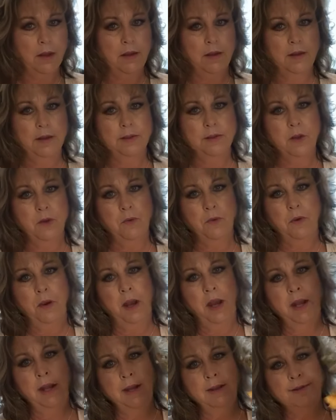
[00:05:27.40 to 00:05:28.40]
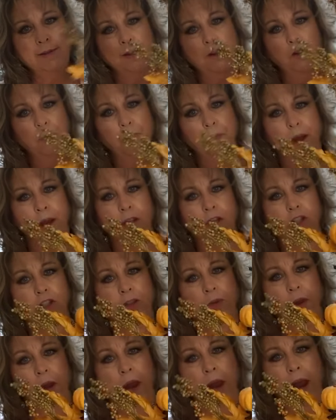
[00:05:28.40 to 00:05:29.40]
So in this little bunch,
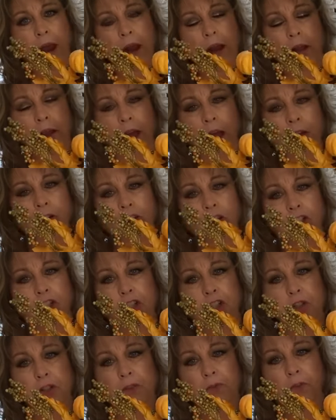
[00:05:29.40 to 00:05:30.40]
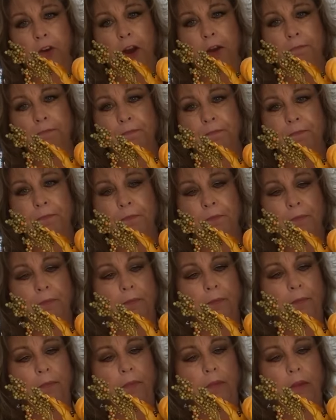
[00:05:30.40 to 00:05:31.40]
I had a lot to choose from.
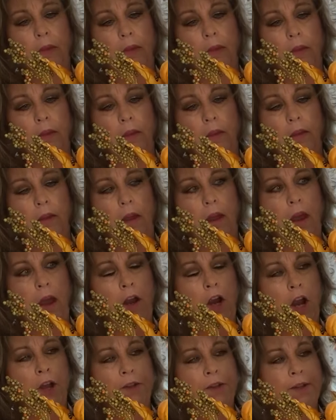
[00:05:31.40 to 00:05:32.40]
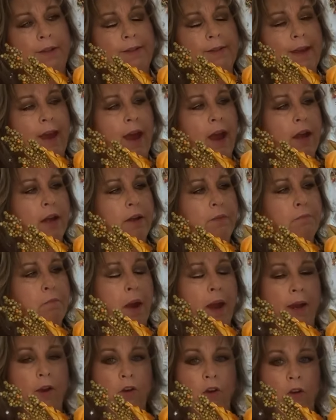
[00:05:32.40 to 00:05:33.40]
I got this at
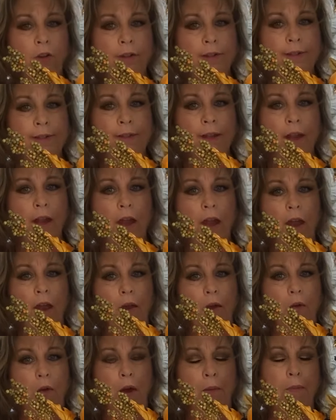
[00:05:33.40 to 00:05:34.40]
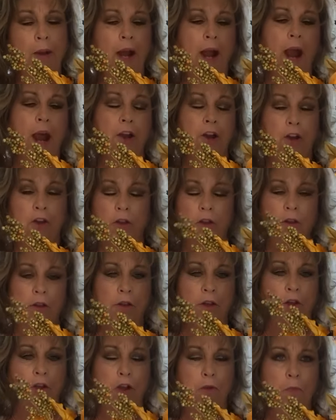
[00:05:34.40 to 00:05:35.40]
Michael's, but I had the
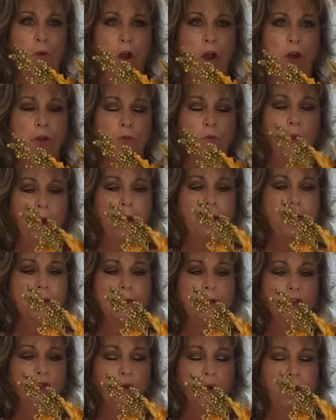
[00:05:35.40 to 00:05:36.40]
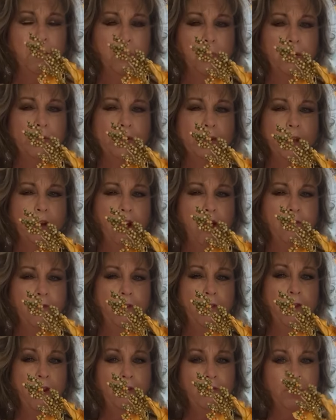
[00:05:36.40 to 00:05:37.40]
coupon was 20% off of
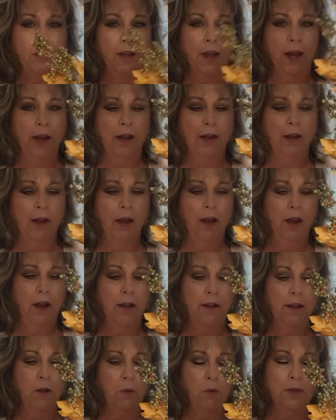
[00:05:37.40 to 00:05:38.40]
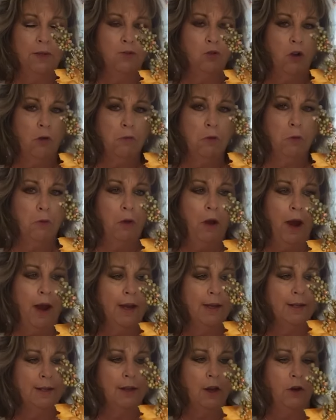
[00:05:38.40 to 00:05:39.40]
everything that was normal price.
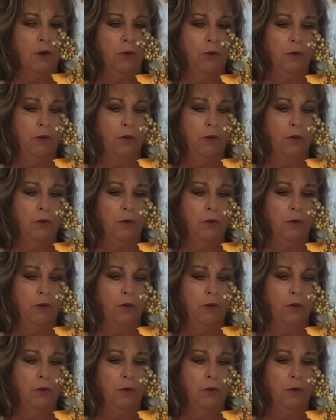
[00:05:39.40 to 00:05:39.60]
So